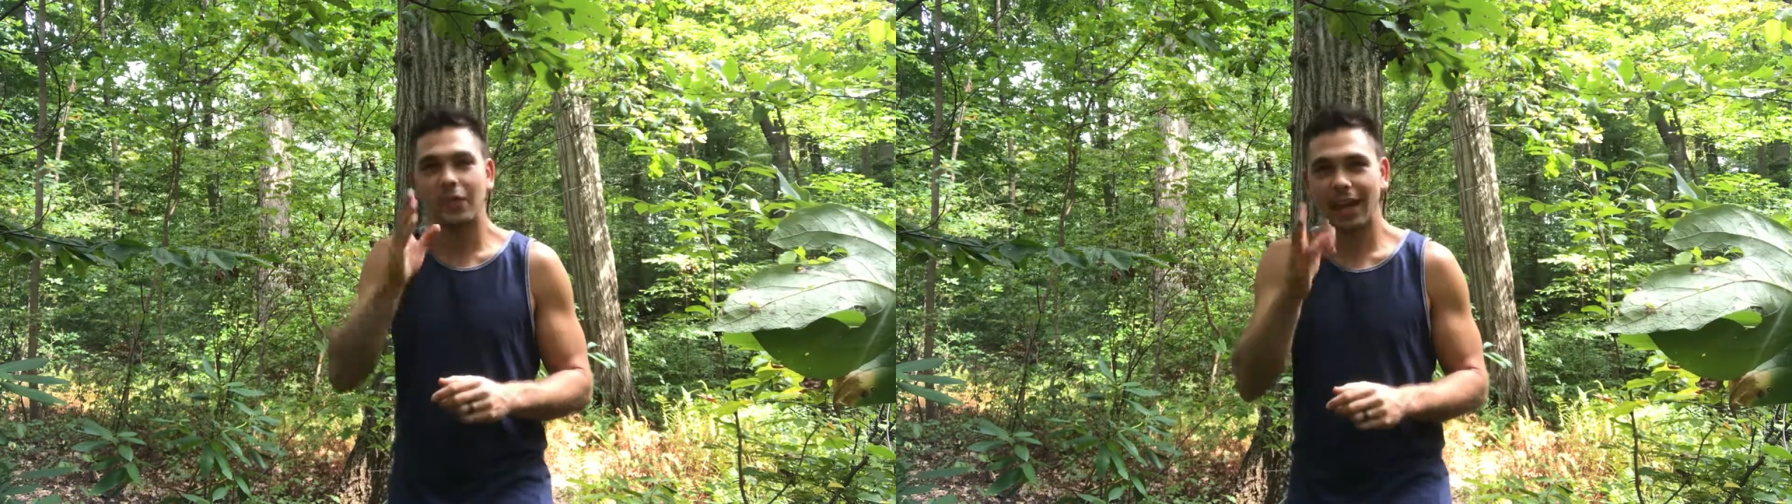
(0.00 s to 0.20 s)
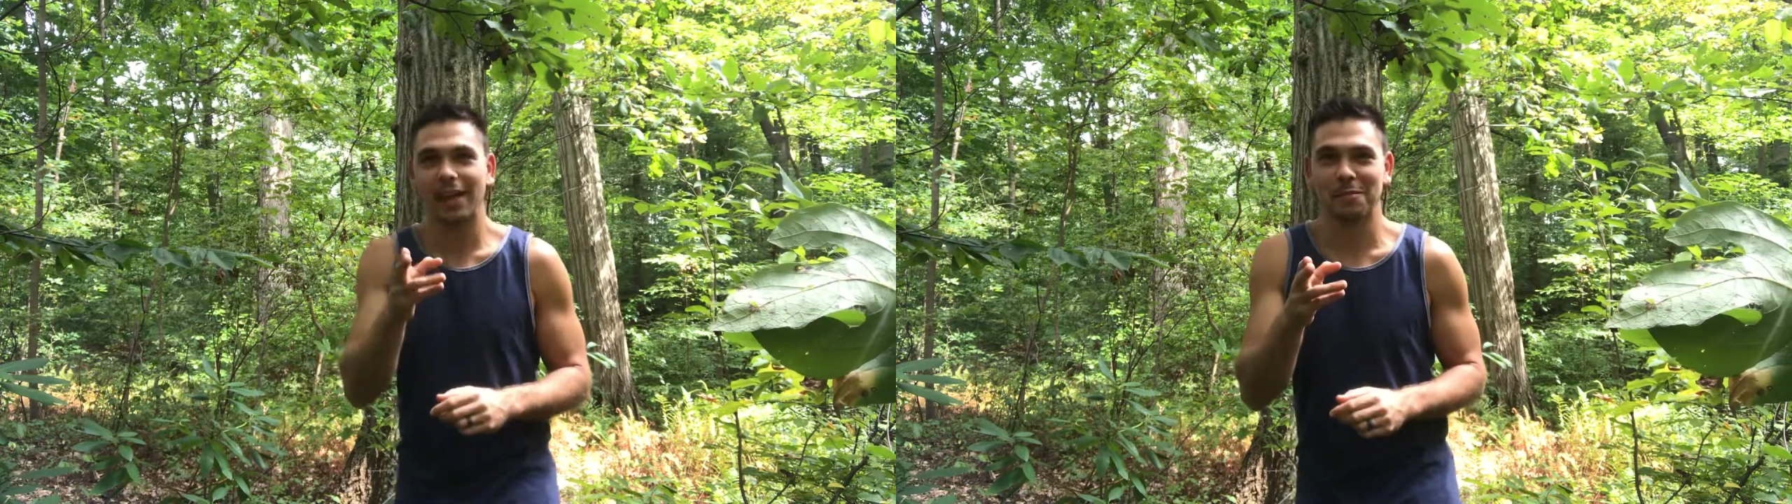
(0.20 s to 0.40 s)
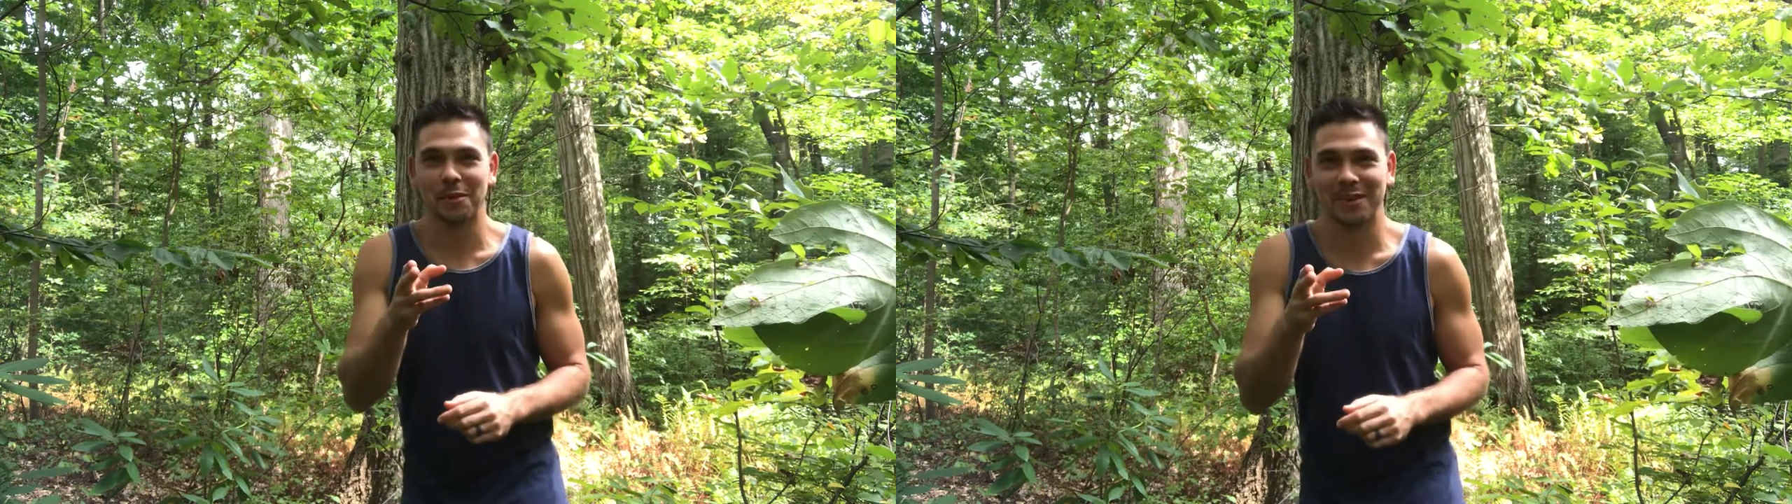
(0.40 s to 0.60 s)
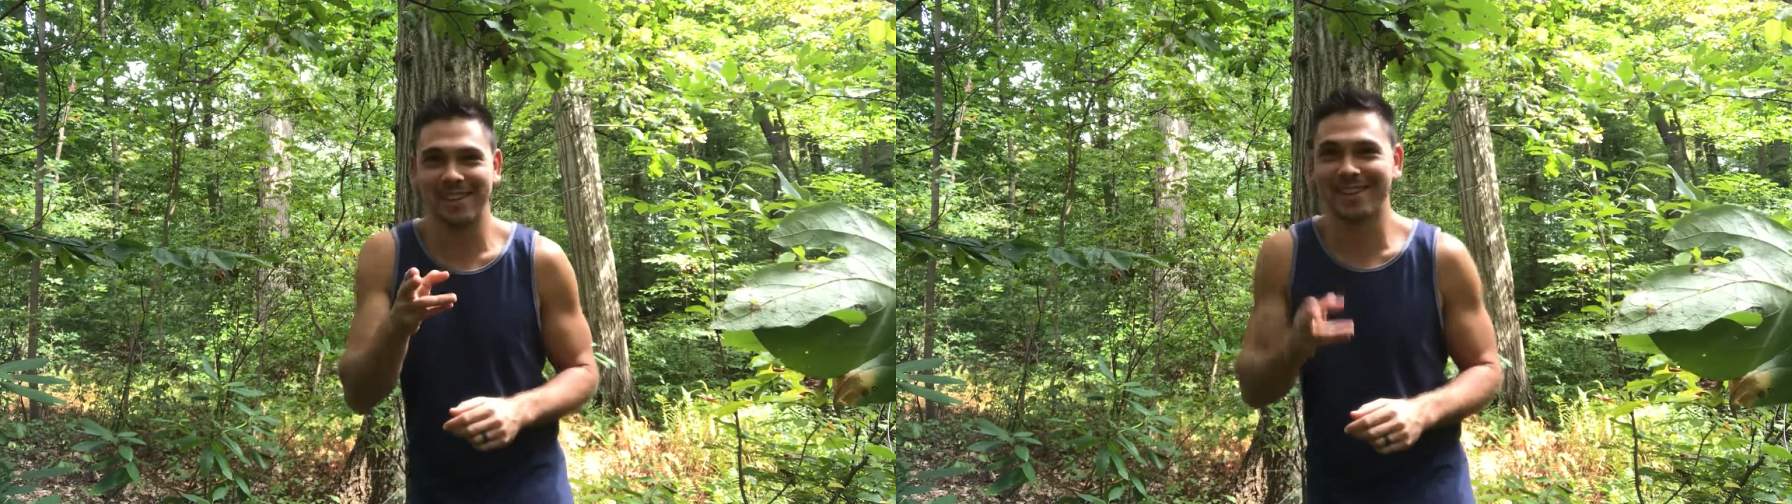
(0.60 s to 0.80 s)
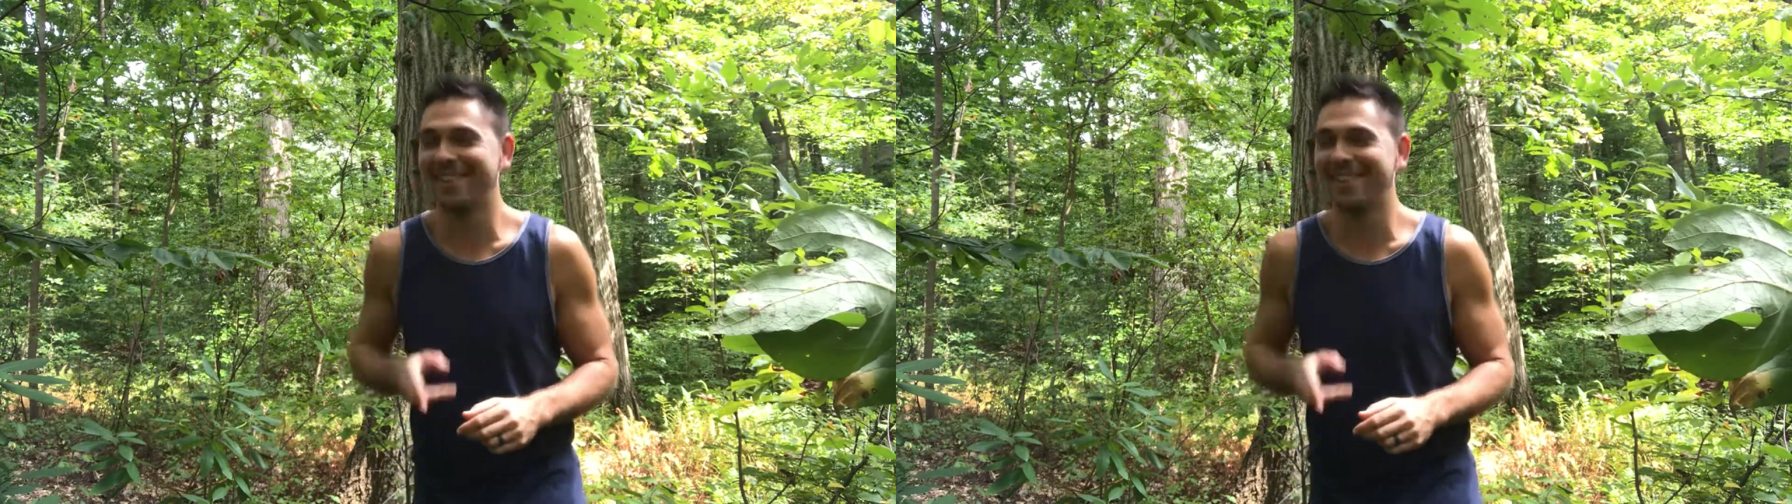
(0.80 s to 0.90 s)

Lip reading: the animals,